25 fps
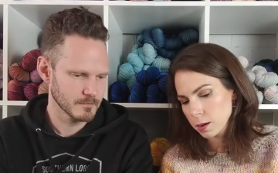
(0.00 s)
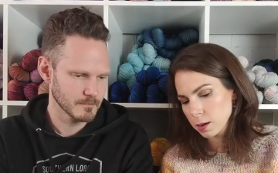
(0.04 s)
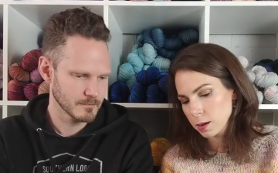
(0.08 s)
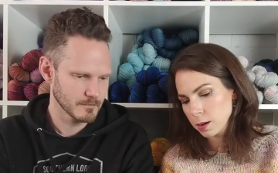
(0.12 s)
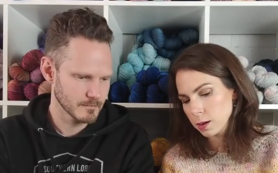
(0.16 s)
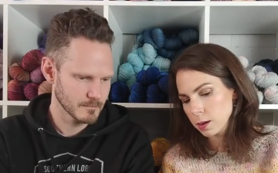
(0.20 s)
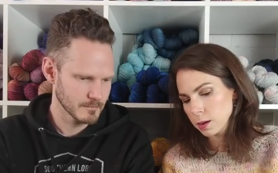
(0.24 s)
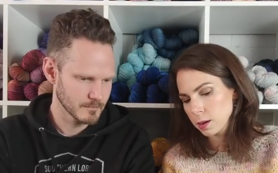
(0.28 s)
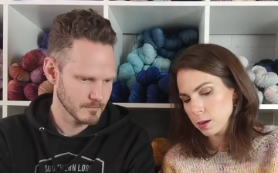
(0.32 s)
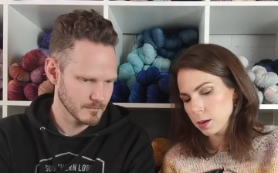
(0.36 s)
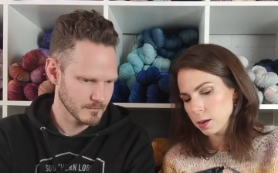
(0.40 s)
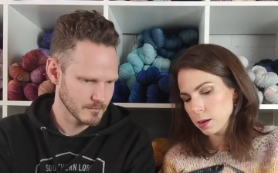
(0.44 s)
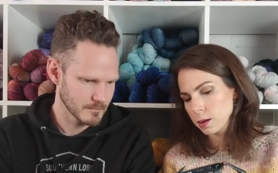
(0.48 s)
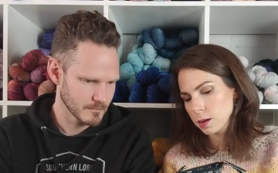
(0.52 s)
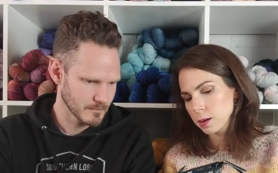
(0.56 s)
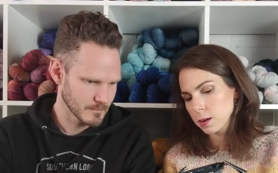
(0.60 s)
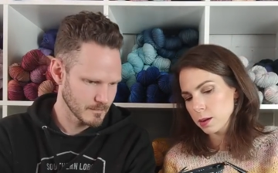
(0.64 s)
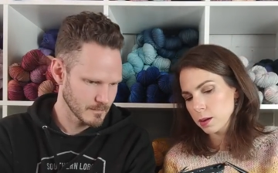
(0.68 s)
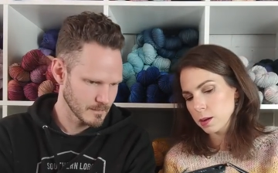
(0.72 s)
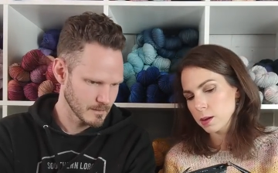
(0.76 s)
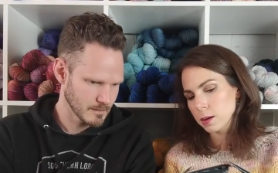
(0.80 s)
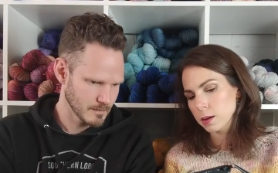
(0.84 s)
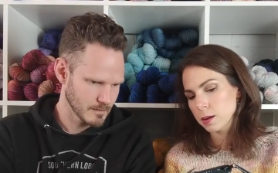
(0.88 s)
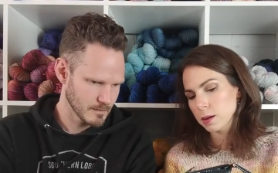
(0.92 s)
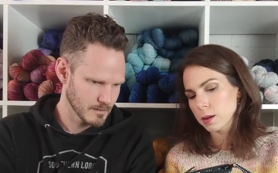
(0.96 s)

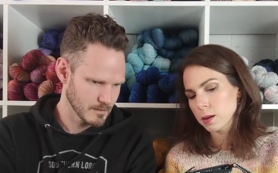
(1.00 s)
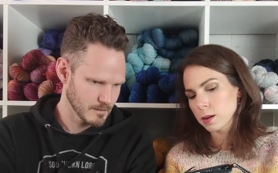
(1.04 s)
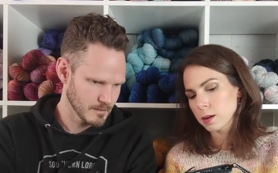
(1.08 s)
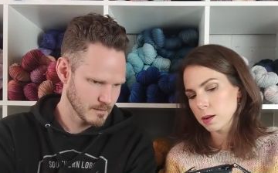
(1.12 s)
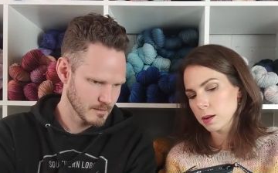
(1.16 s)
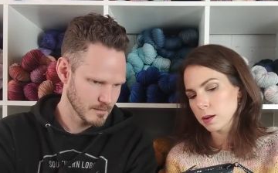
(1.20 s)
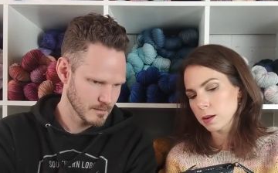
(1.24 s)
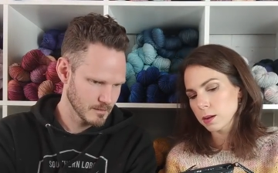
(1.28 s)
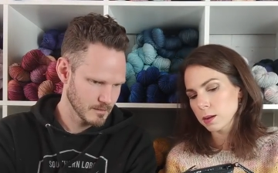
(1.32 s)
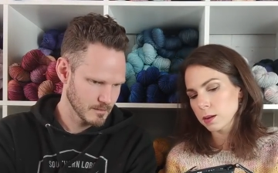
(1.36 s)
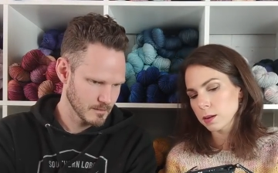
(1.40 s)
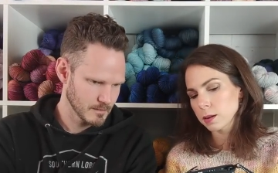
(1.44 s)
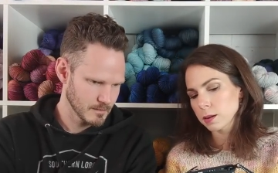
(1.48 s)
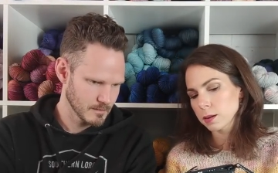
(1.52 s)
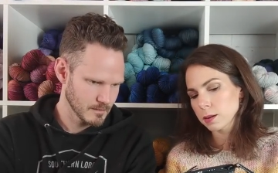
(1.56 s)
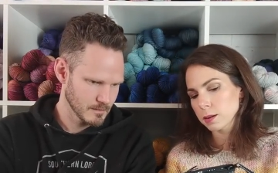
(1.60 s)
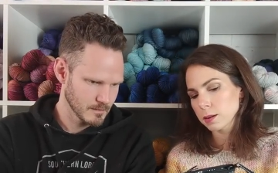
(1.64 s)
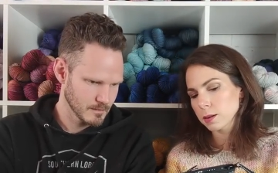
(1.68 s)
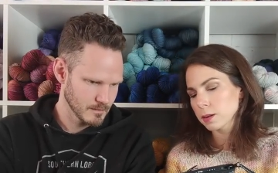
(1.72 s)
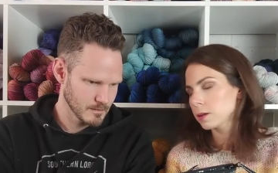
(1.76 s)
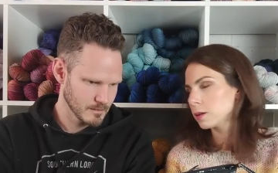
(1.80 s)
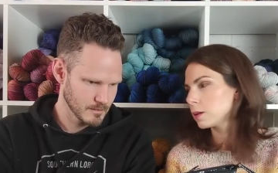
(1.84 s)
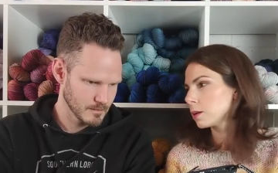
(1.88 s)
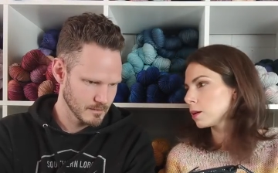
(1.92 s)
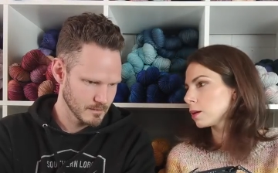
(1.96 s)

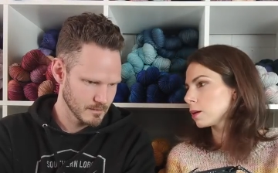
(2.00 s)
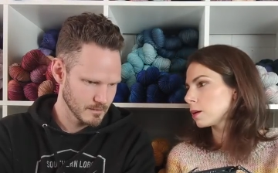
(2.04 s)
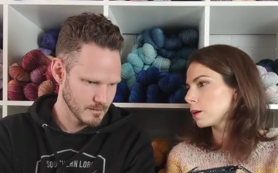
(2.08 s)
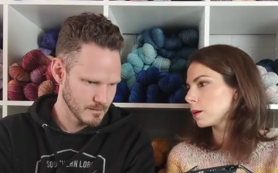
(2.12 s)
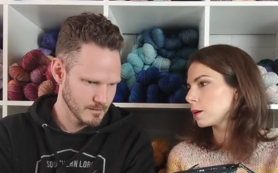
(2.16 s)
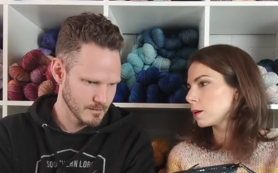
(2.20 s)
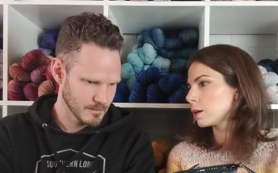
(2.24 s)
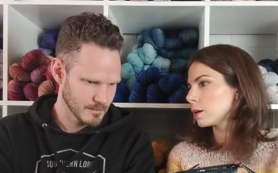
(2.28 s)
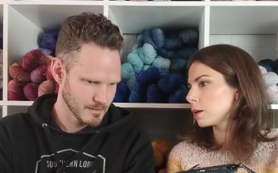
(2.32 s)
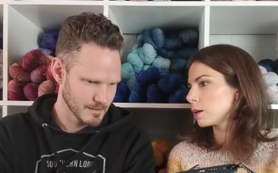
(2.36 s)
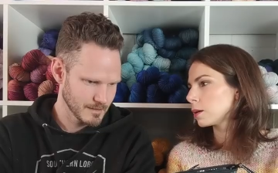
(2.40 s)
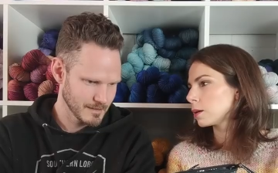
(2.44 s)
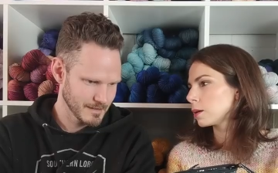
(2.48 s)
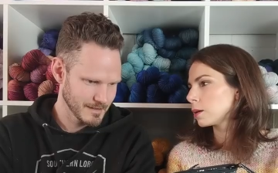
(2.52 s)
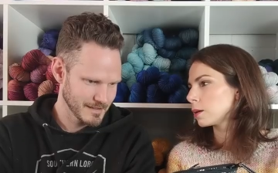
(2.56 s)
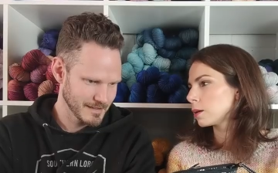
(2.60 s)
[no speech]